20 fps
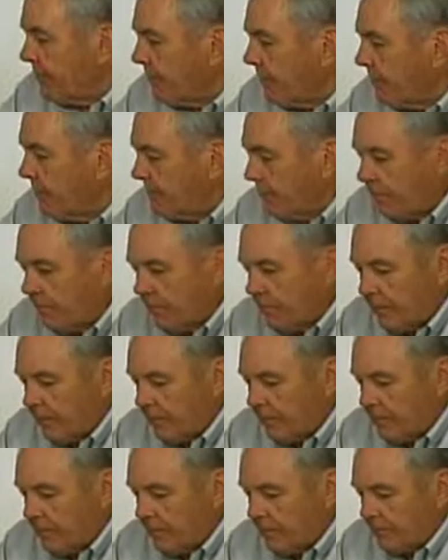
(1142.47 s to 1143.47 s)

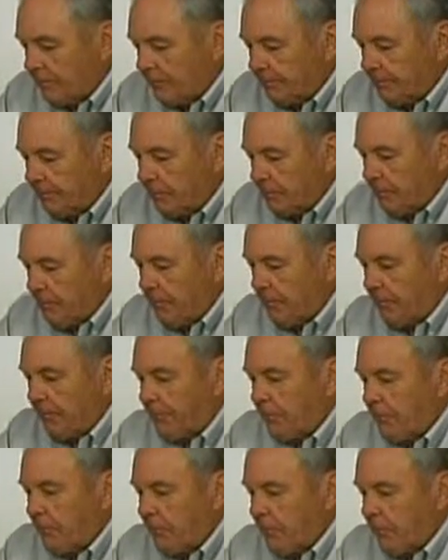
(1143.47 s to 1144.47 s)

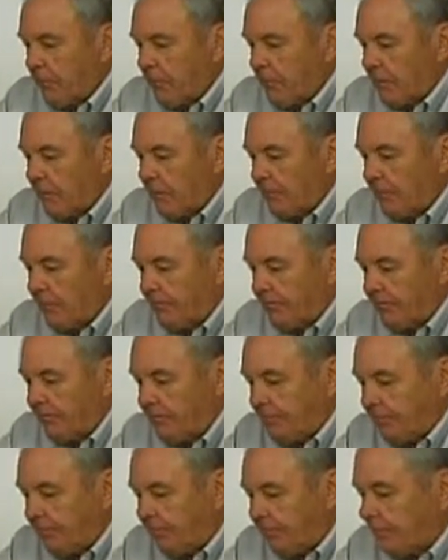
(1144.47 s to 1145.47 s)

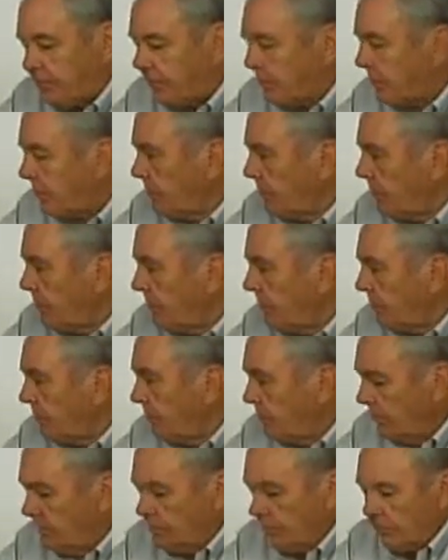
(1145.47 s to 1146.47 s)

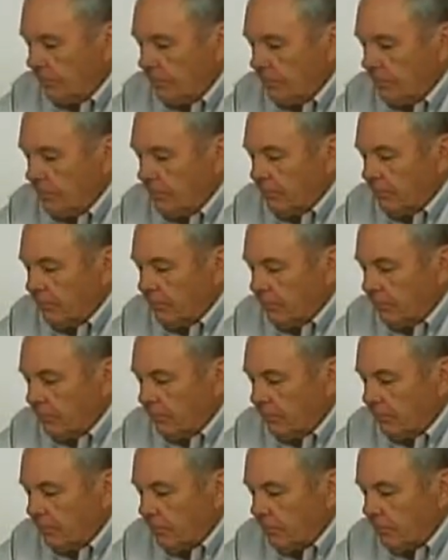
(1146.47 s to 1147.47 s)

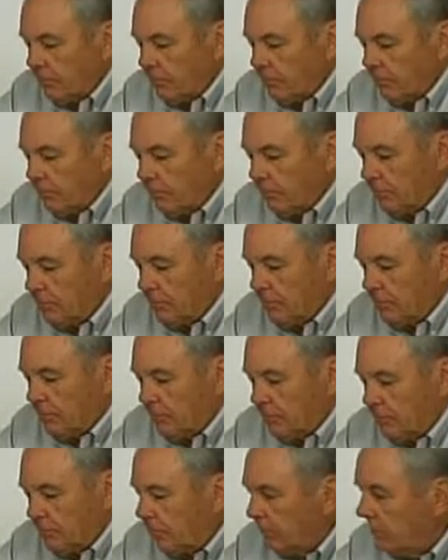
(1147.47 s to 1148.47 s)

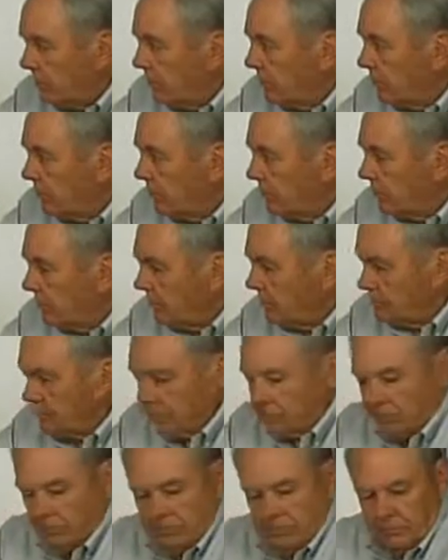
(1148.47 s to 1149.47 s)

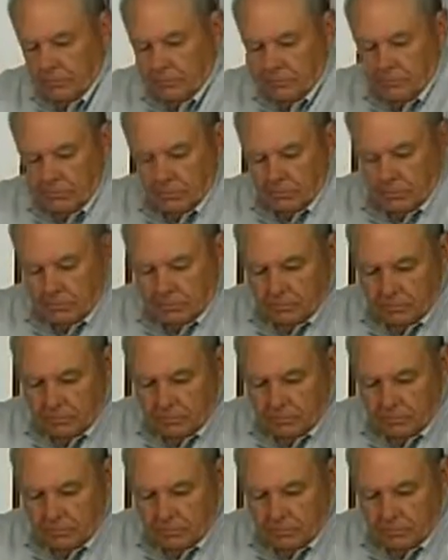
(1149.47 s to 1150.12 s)
The person shown says nothing.